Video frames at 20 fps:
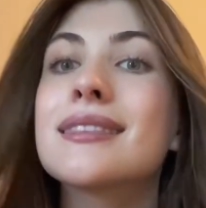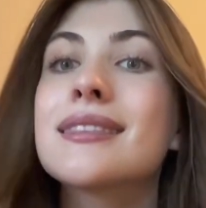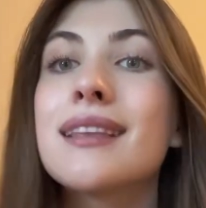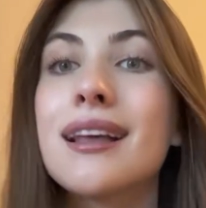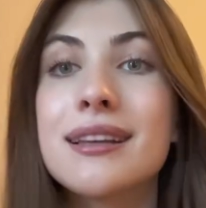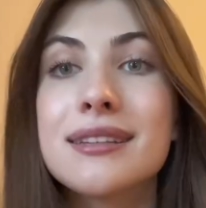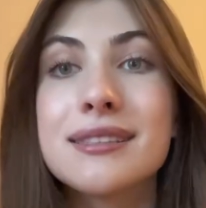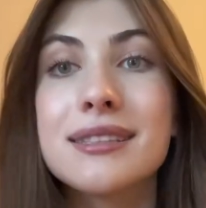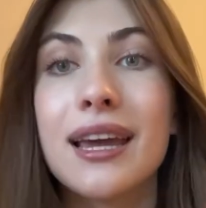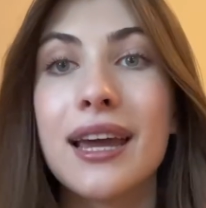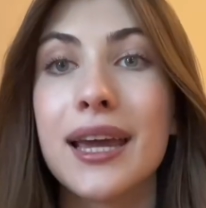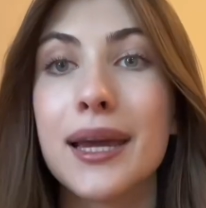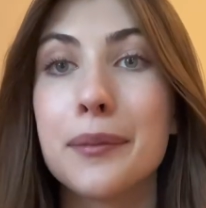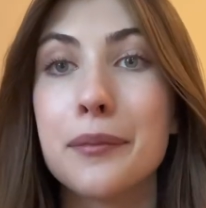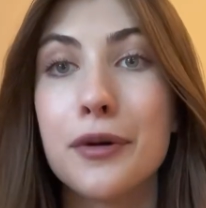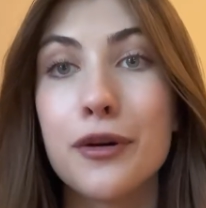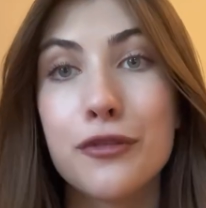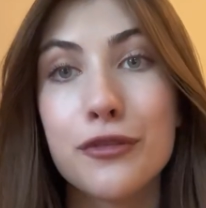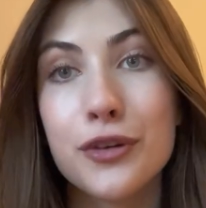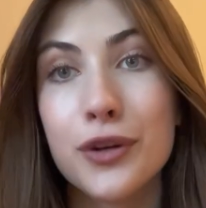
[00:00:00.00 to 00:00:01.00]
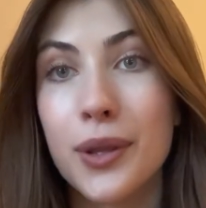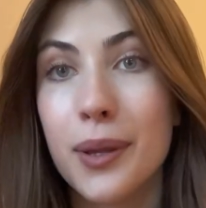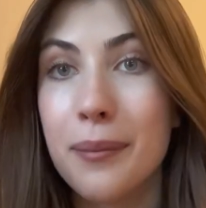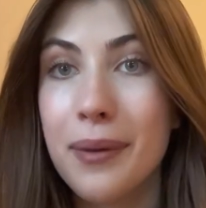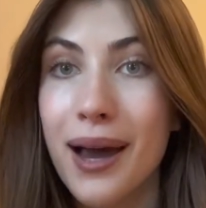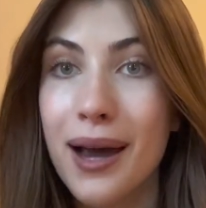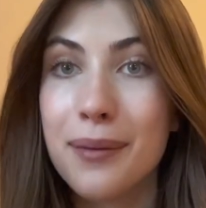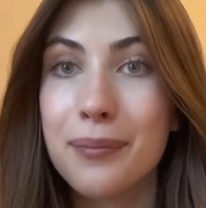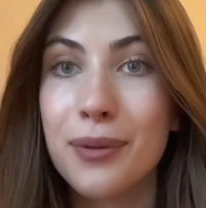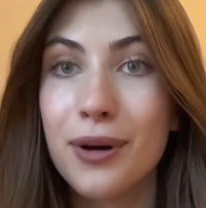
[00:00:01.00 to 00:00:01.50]
the same for the
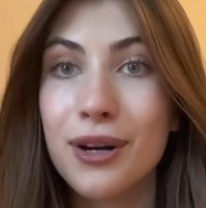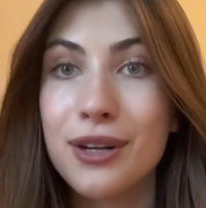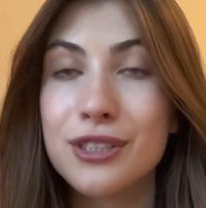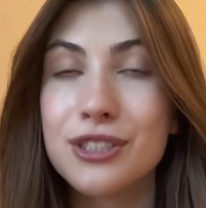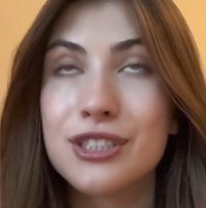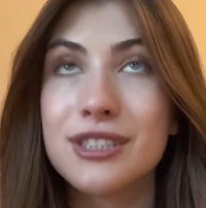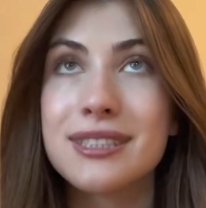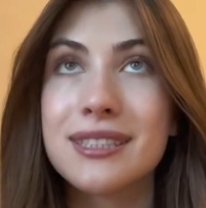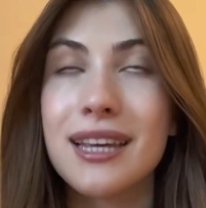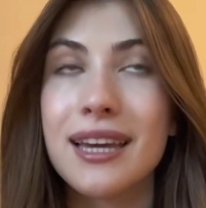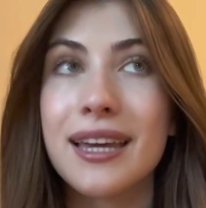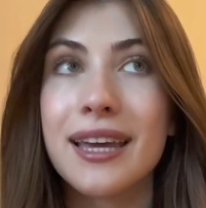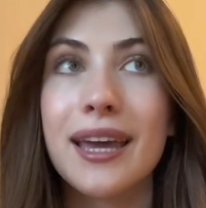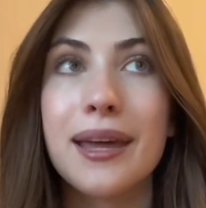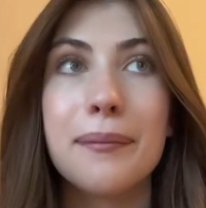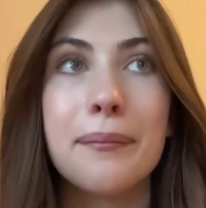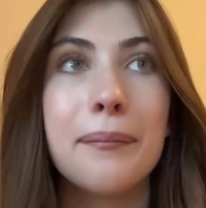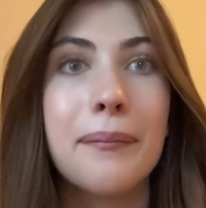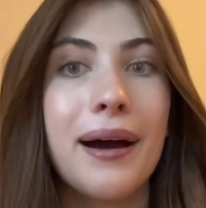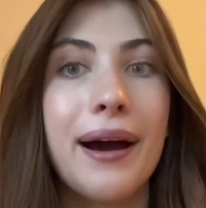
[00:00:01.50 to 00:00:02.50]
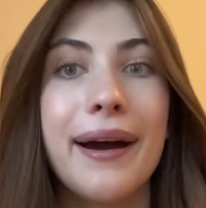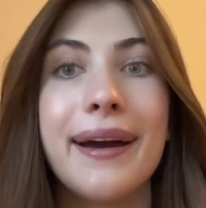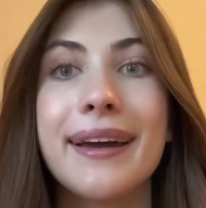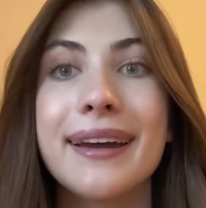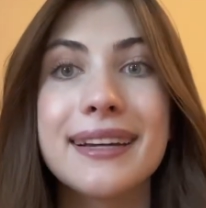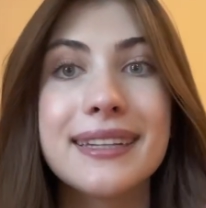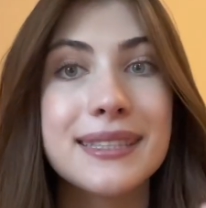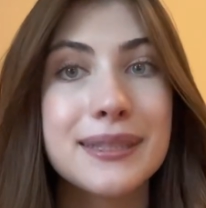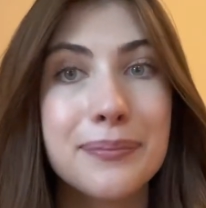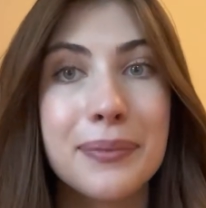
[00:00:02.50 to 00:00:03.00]
MacBook, just in my
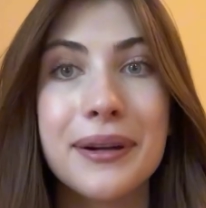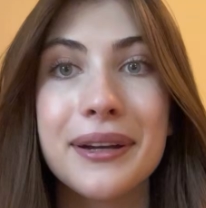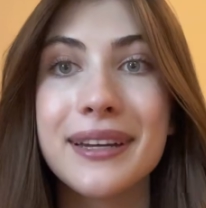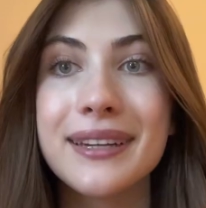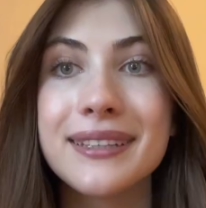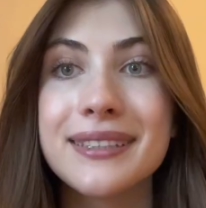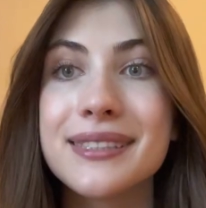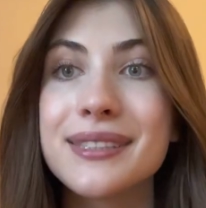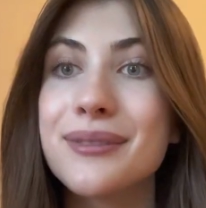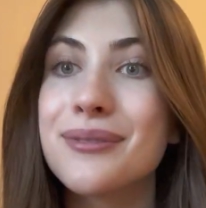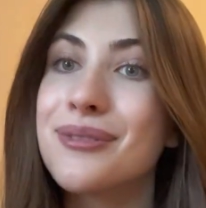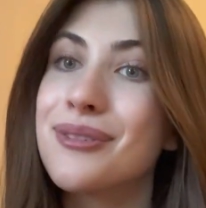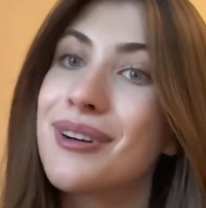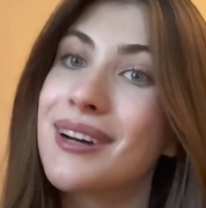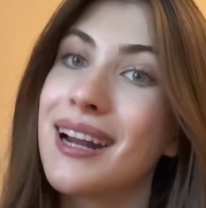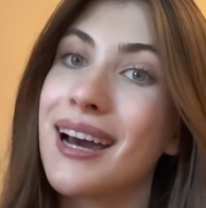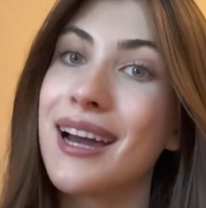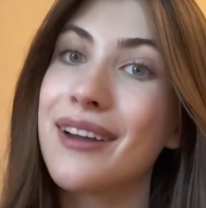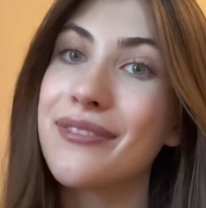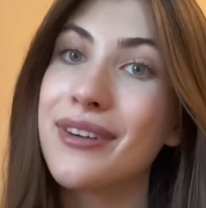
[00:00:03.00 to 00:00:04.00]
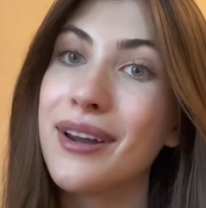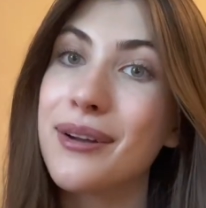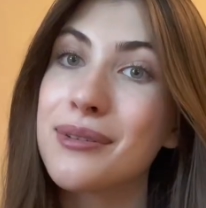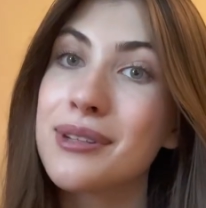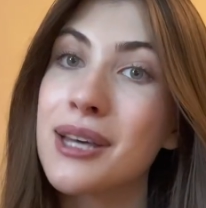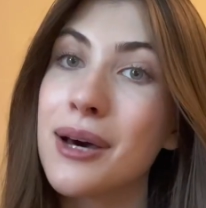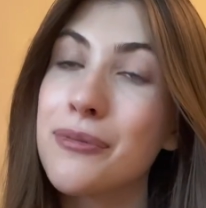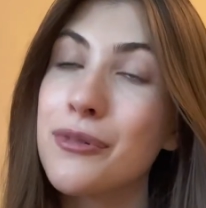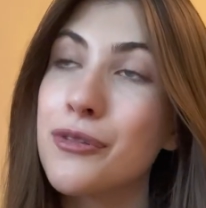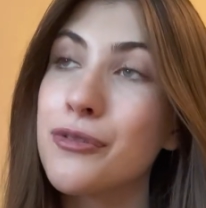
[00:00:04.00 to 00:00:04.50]
experience, what I found it
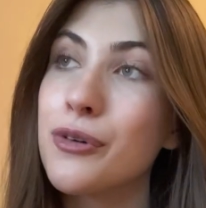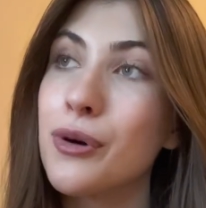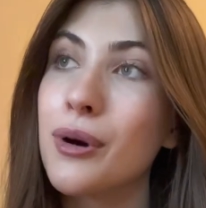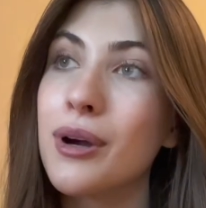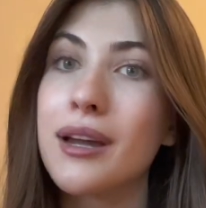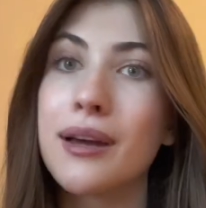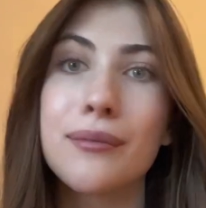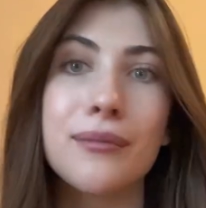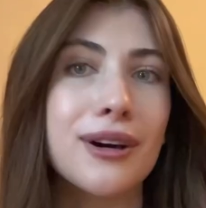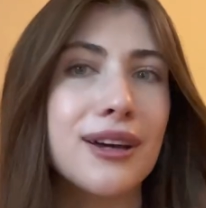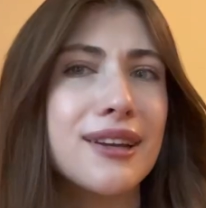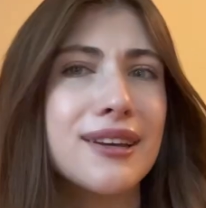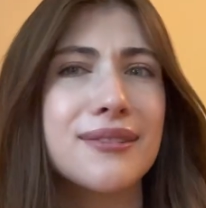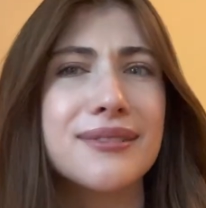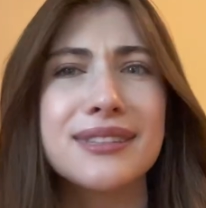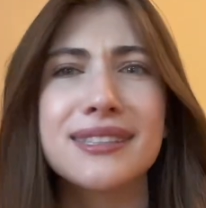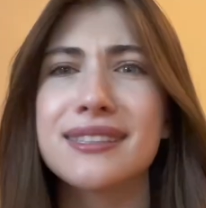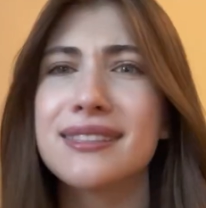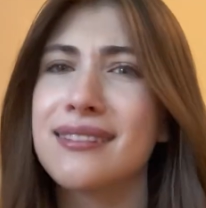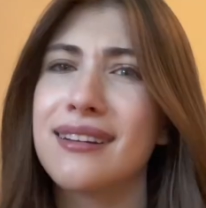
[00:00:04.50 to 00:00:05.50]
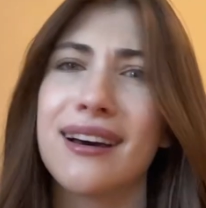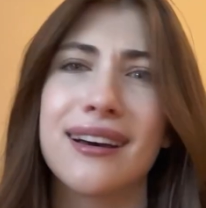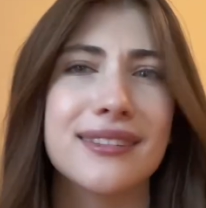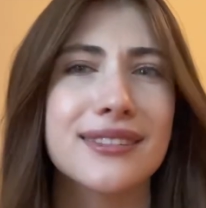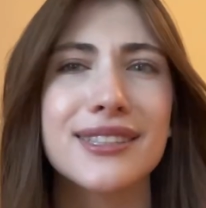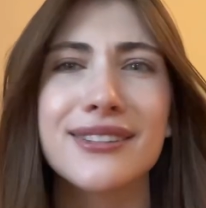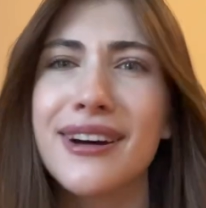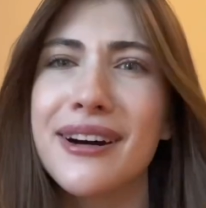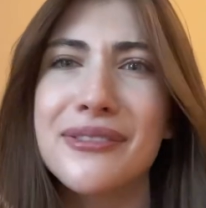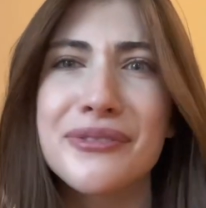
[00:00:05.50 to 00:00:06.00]
was helpful for and what it was not
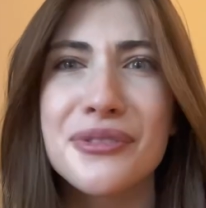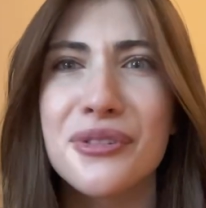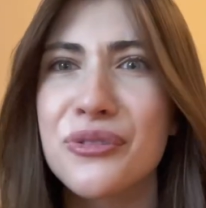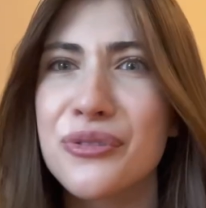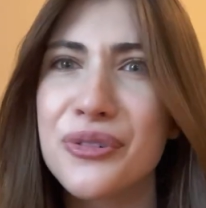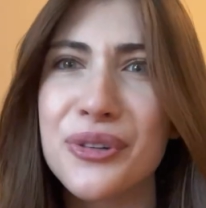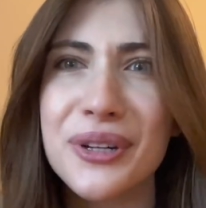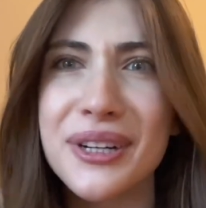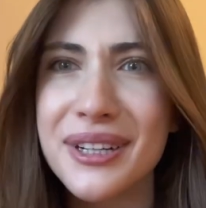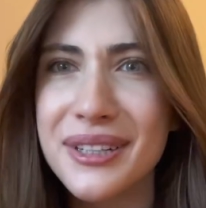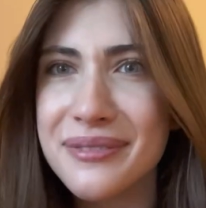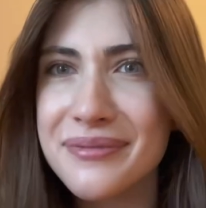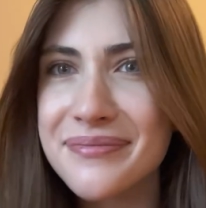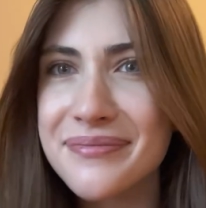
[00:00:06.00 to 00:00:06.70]
so helpful for.